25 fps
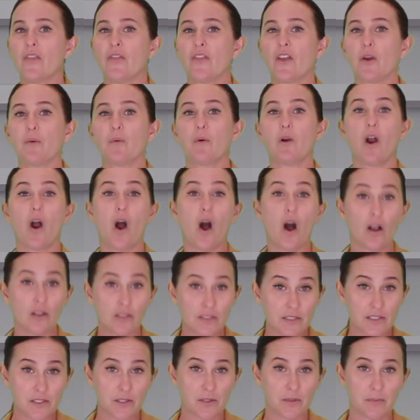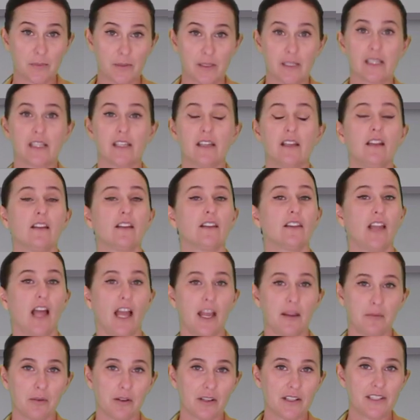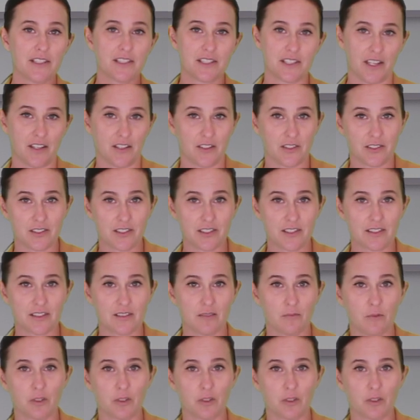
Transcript: There will also be library skills,